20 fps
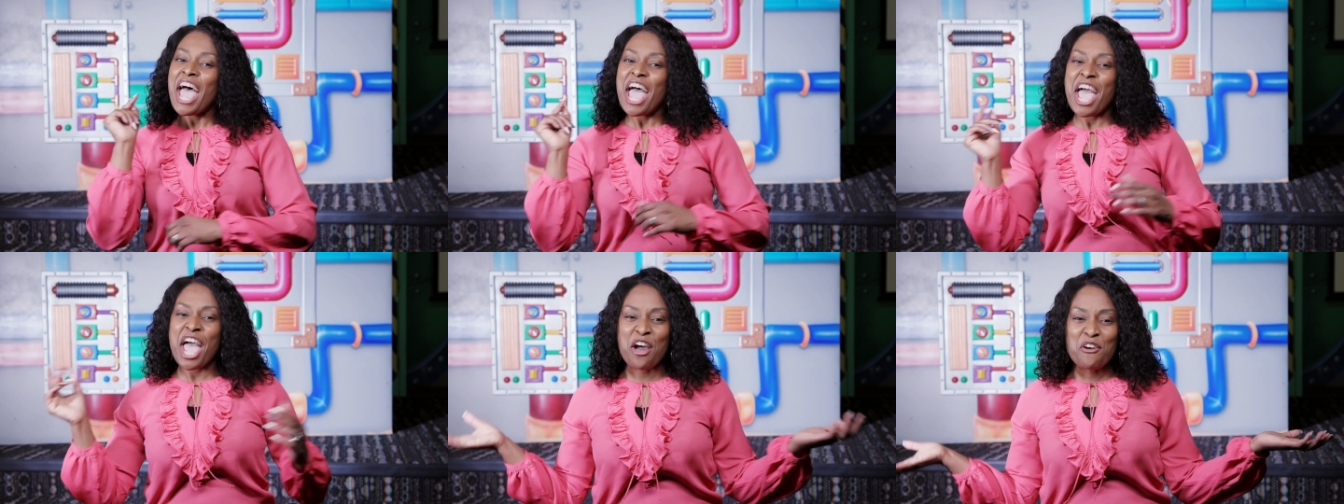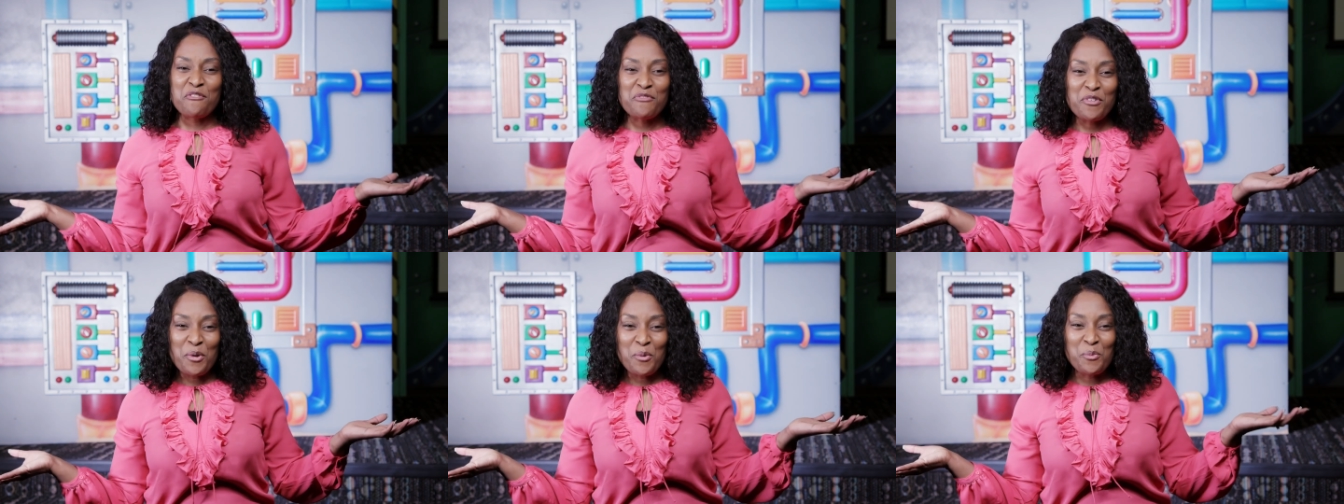
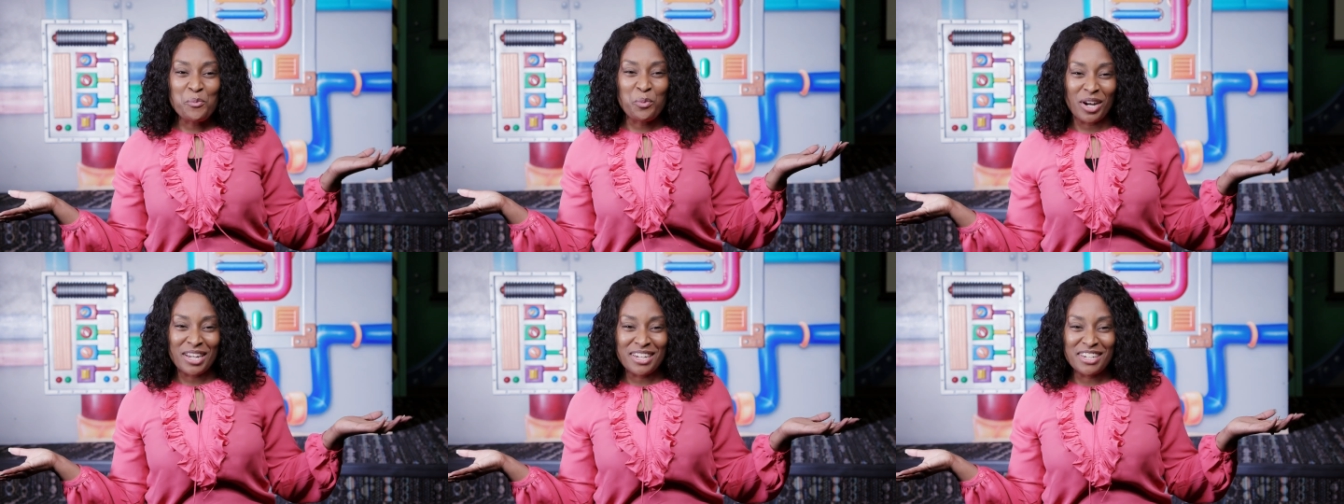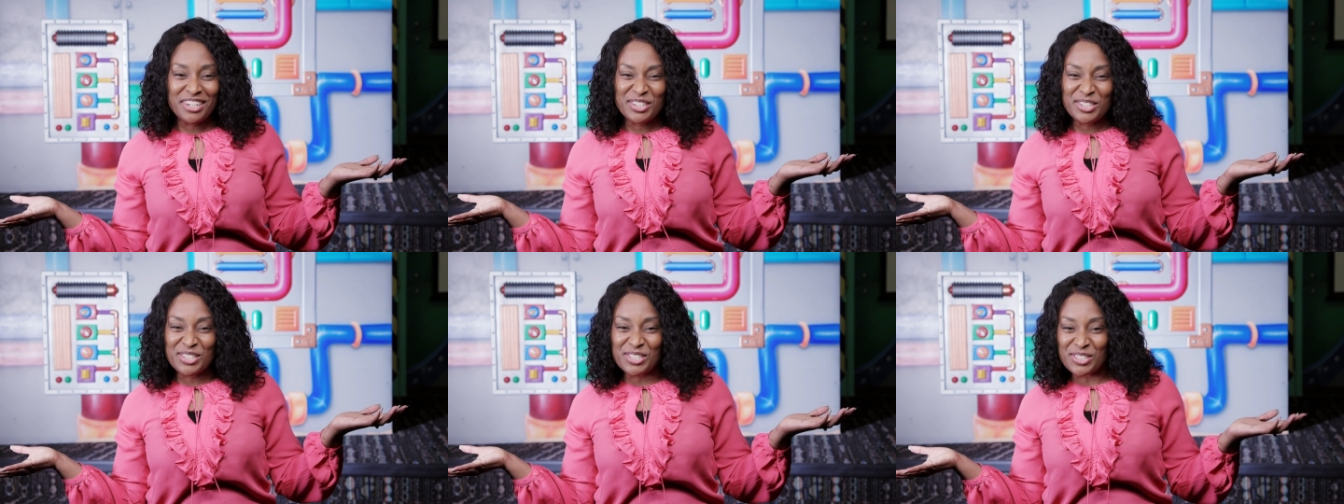Ever
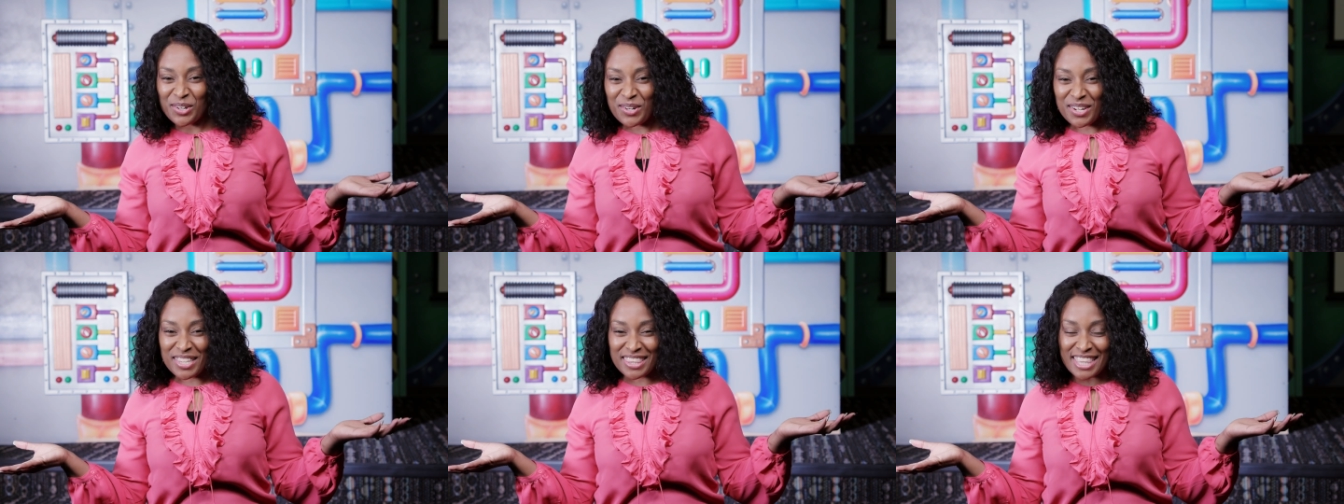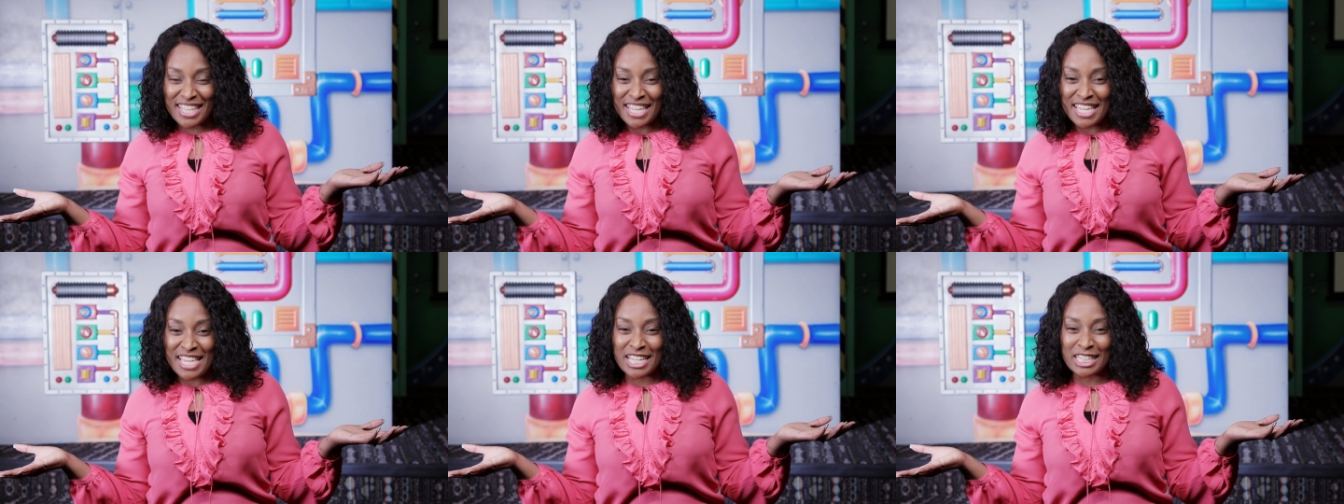wonder certain
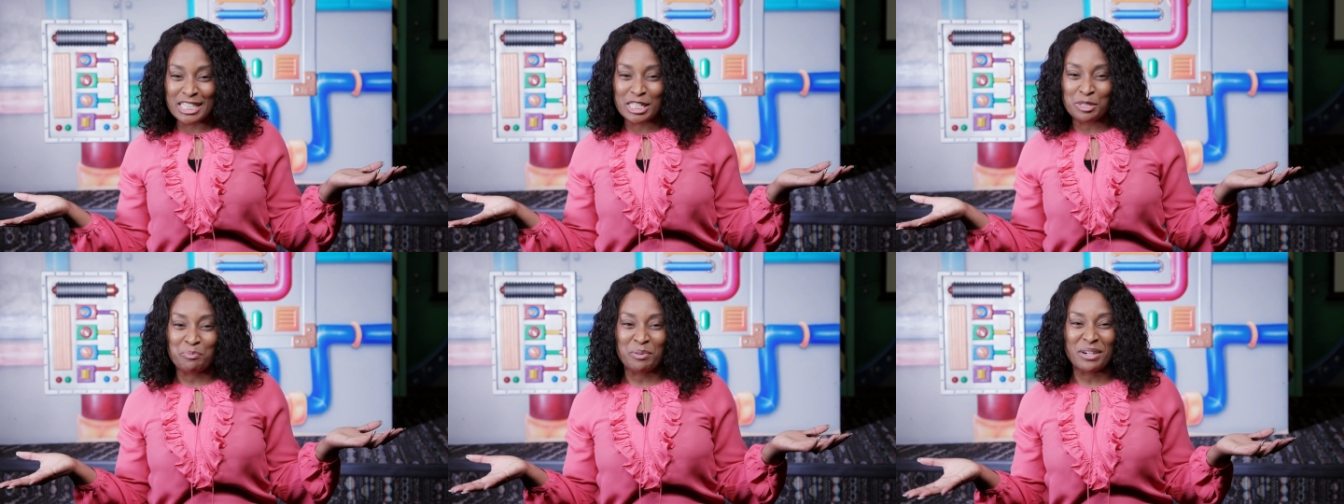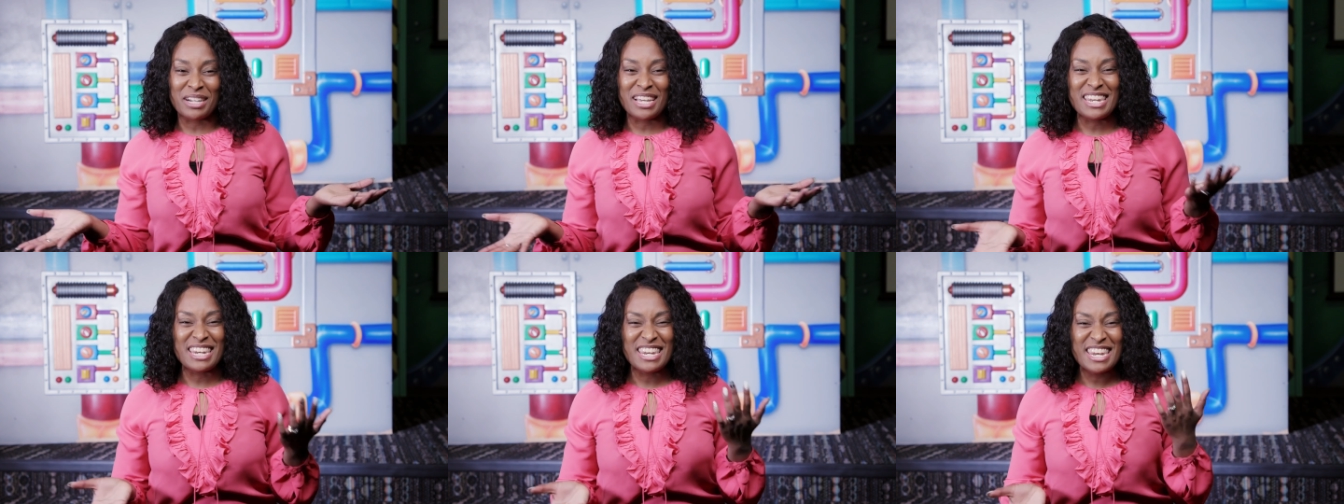things
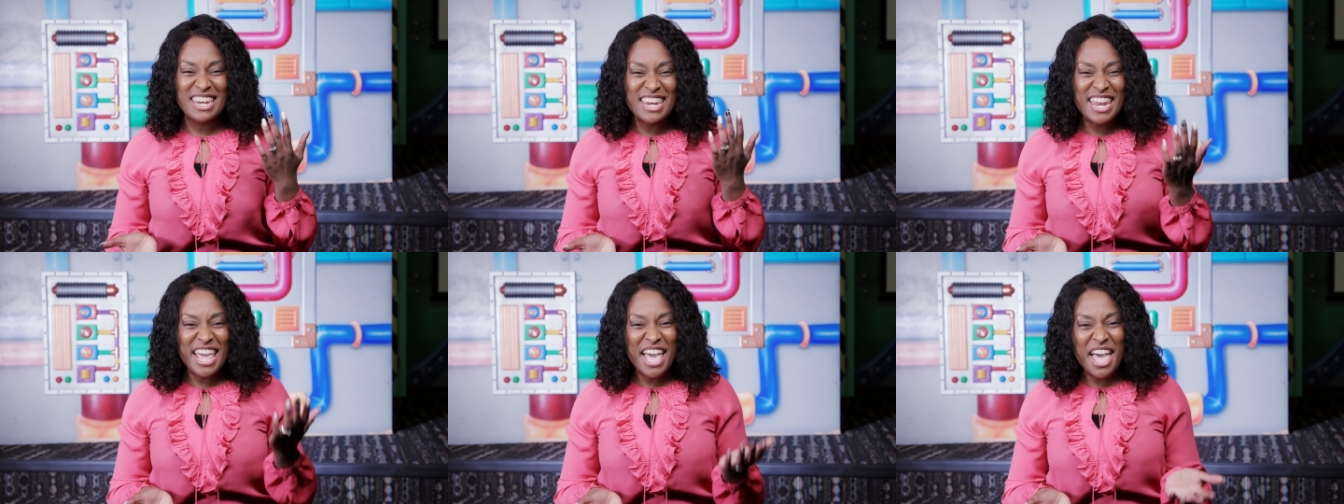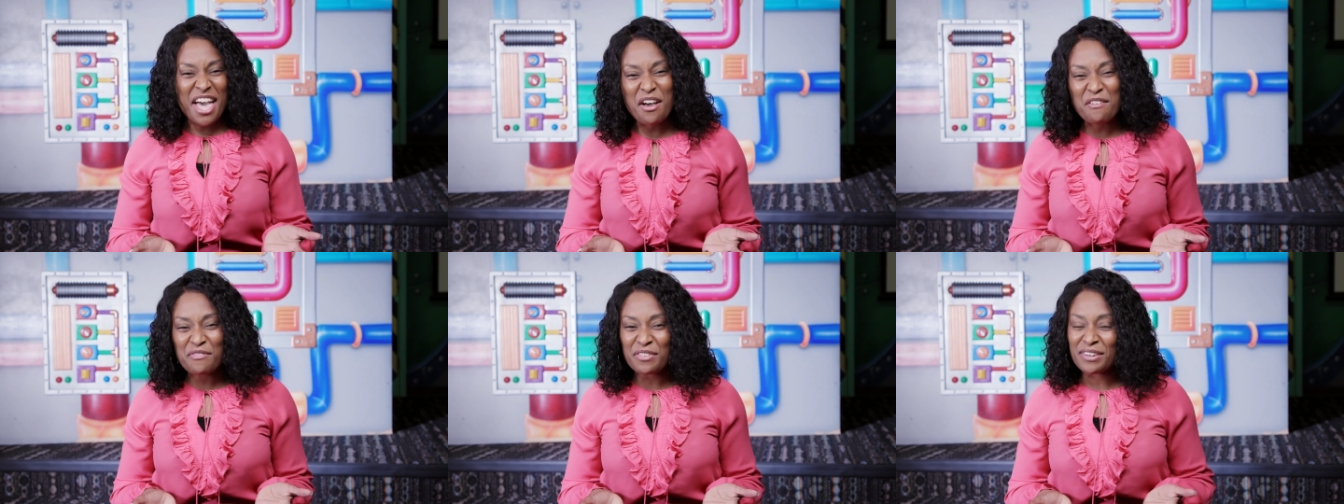but
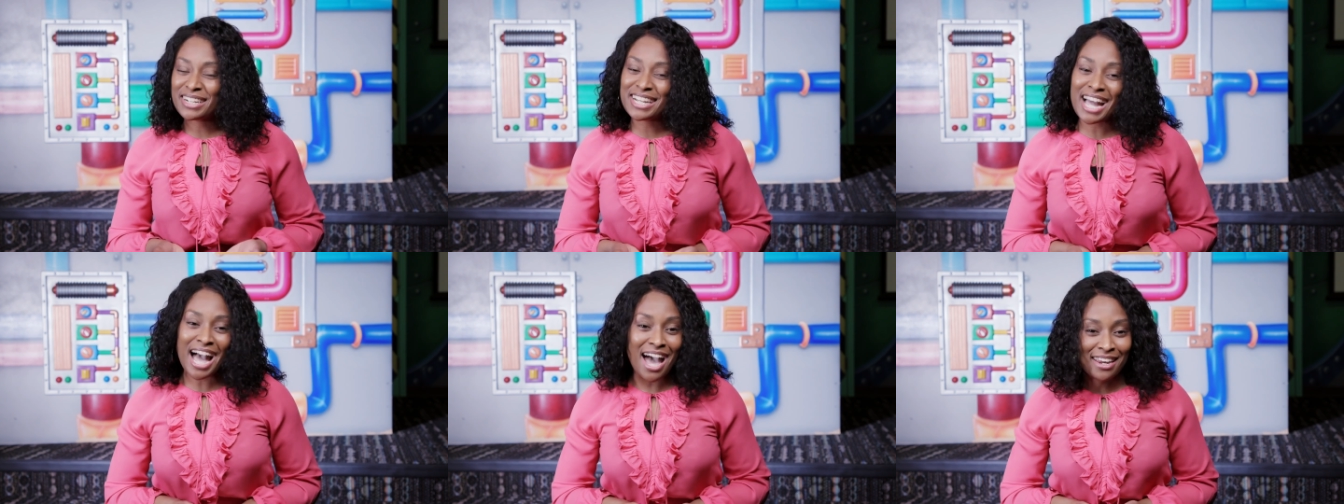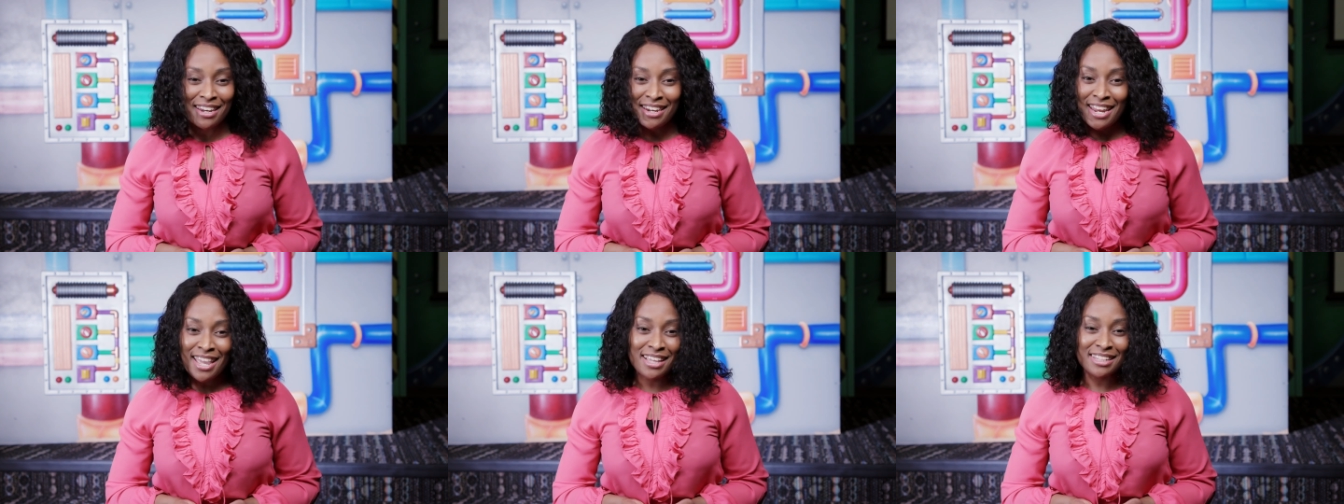never
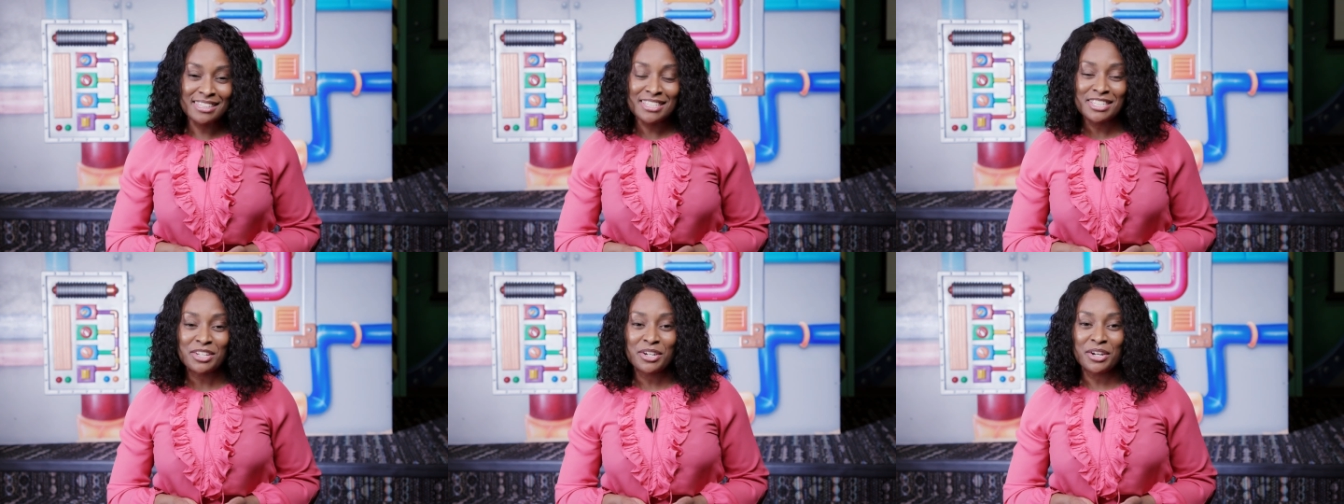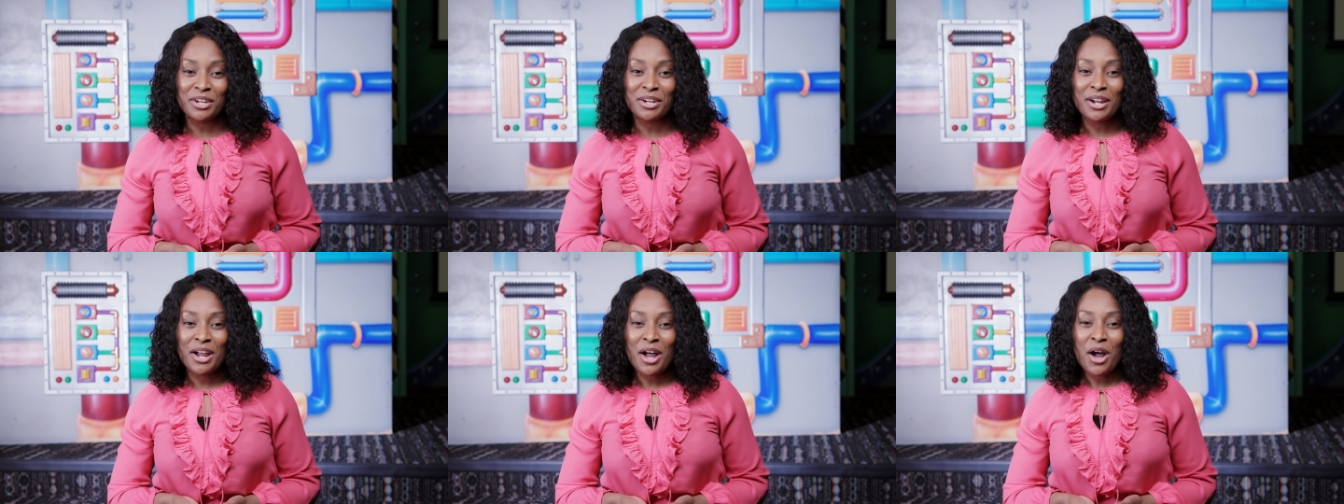got an
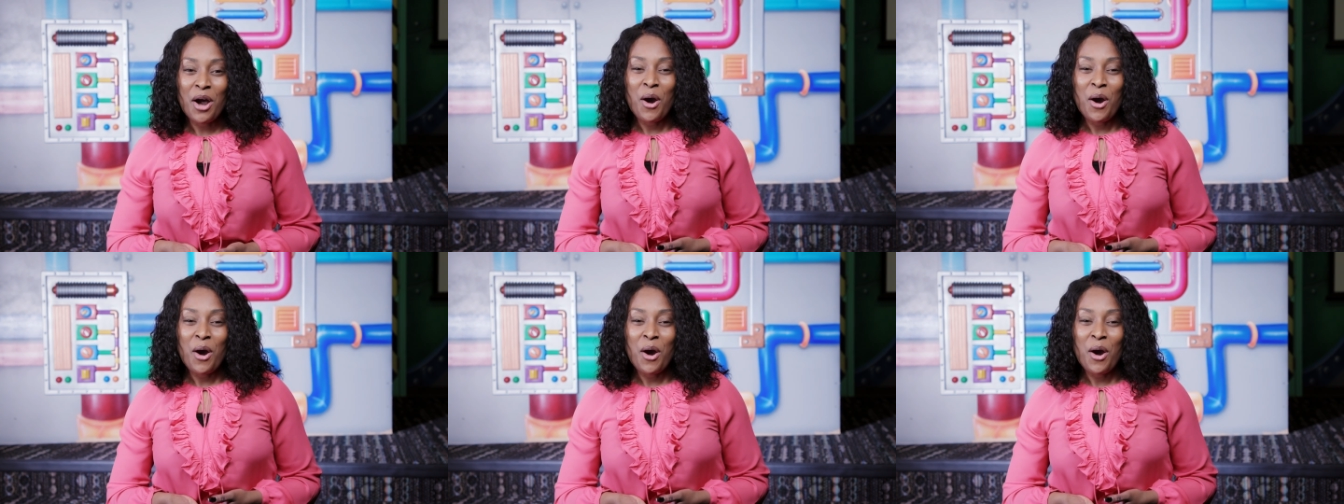answer?